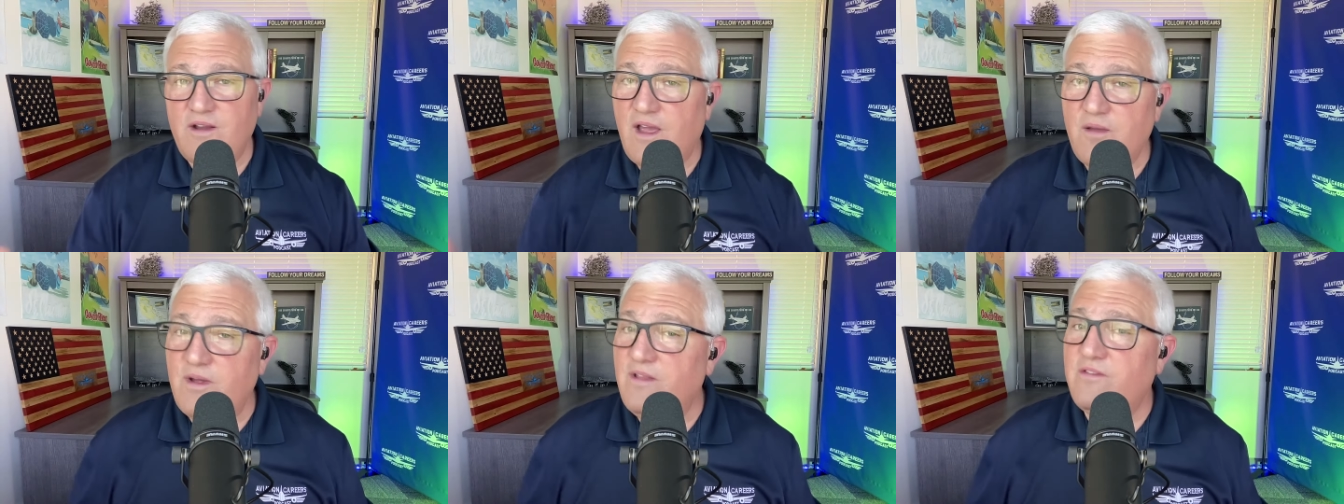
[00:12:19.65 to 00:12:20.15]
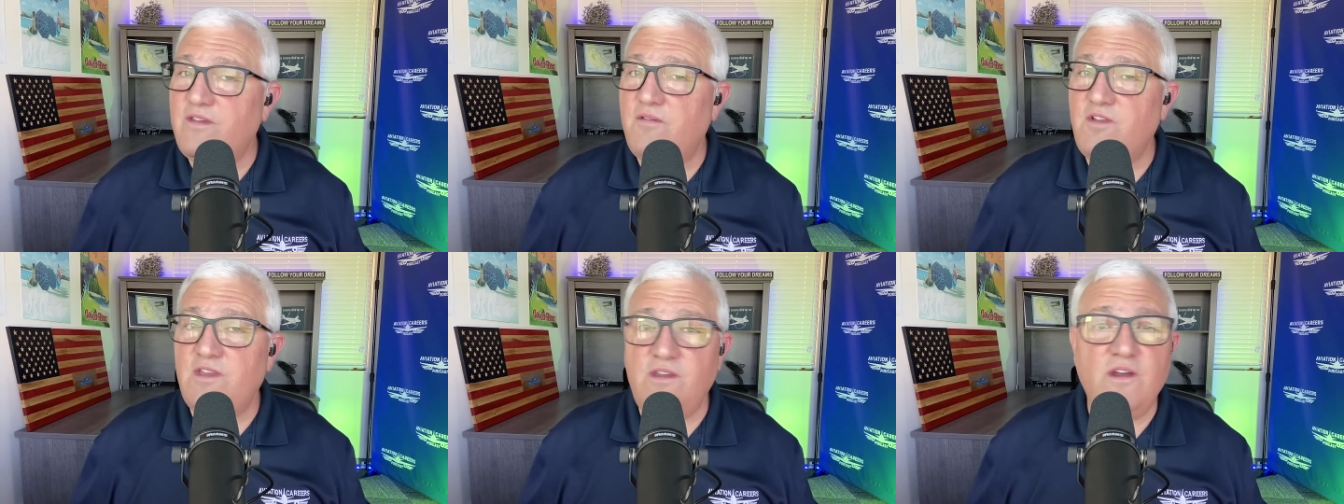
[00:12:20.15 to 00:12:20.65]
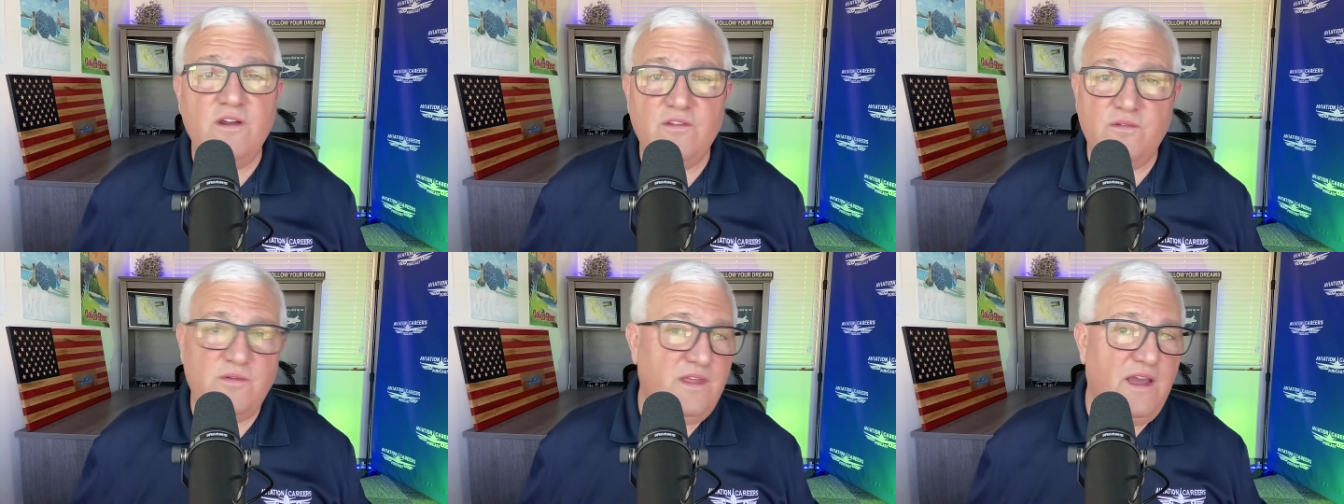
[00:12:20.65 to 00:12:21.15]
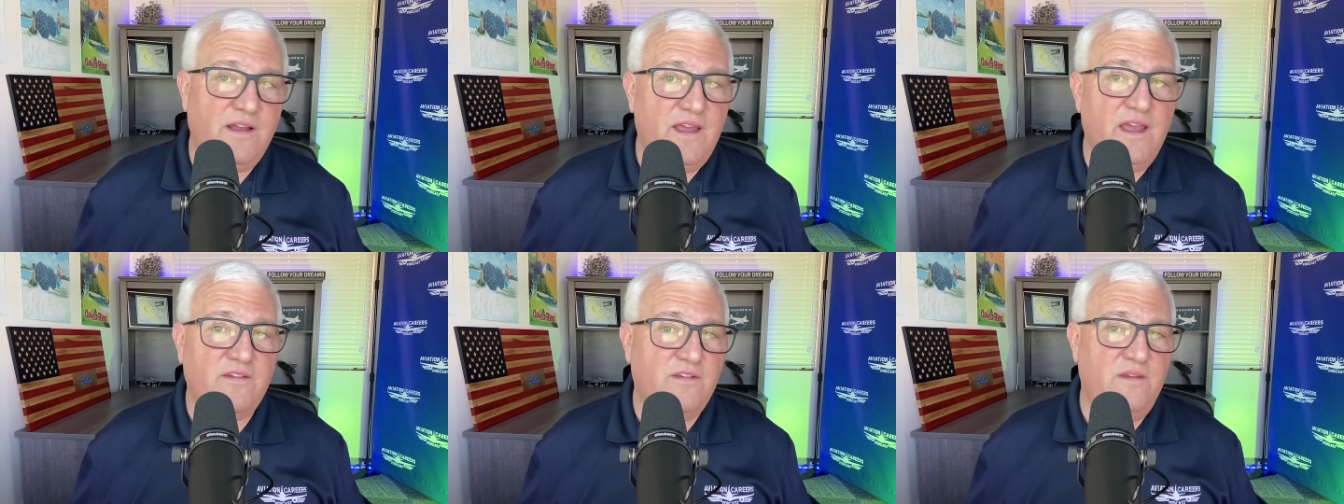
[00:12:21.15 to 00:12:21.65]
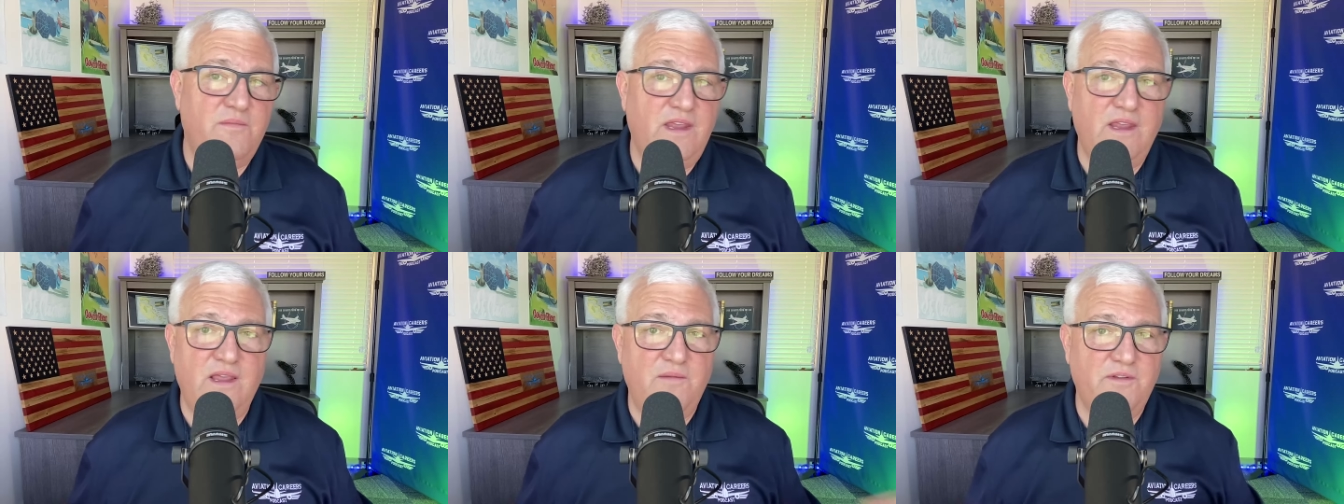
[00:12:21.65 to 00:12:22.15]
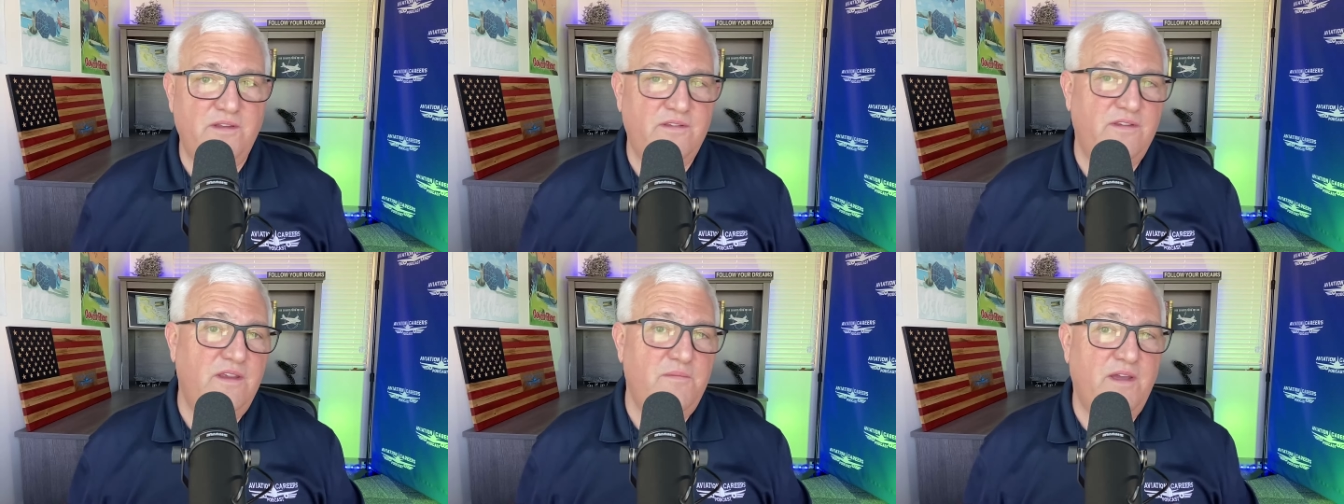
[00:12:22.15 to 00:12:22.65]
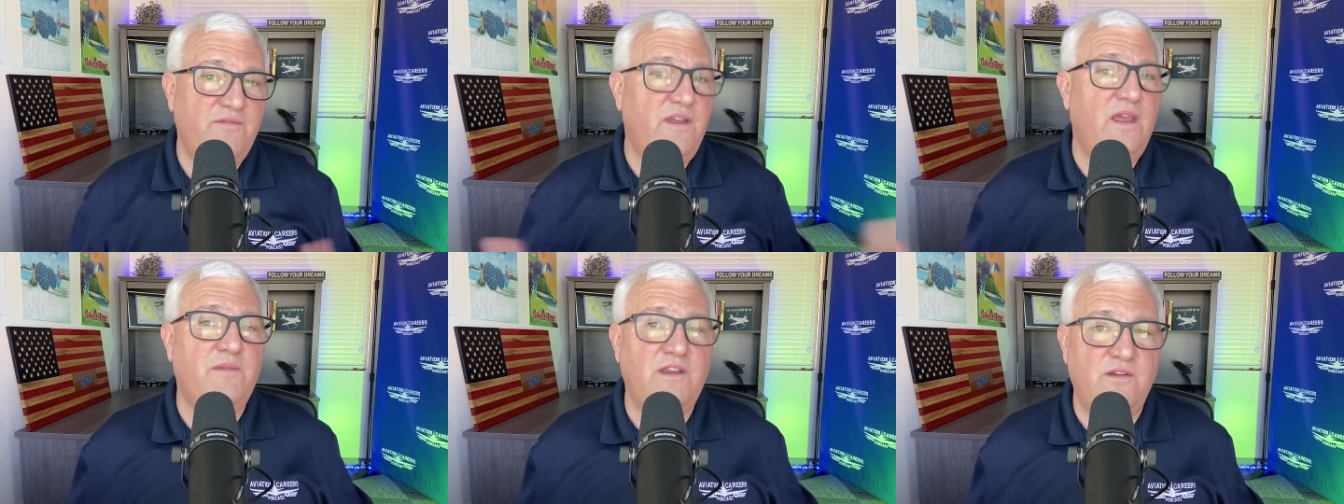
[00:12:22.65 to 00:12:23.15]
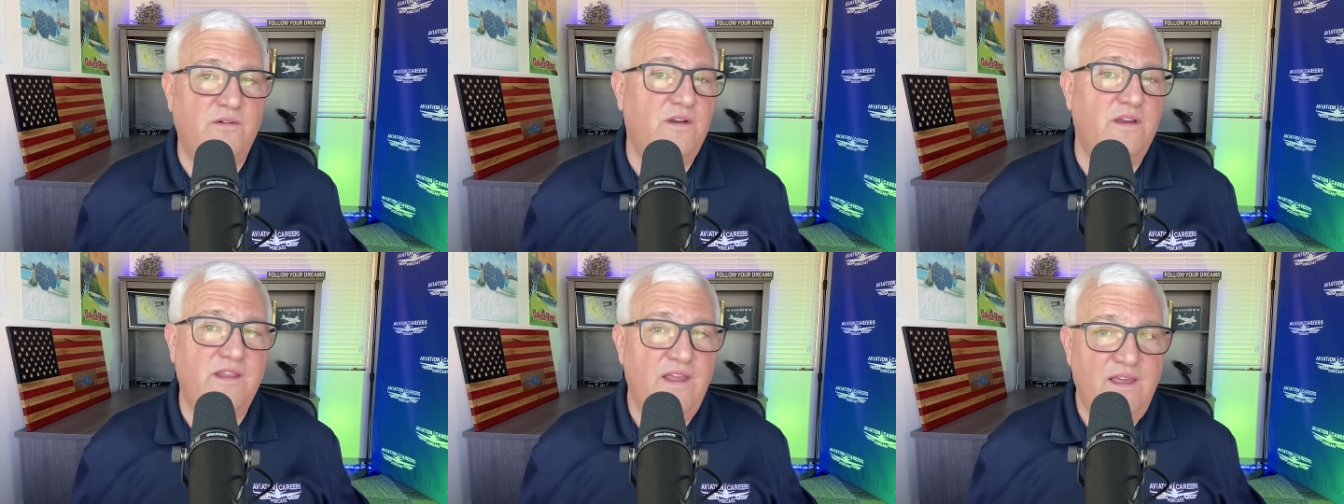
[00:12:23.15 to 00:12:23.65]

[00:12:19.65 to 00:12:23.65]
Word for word: I went 7 years without actually being able to see my family during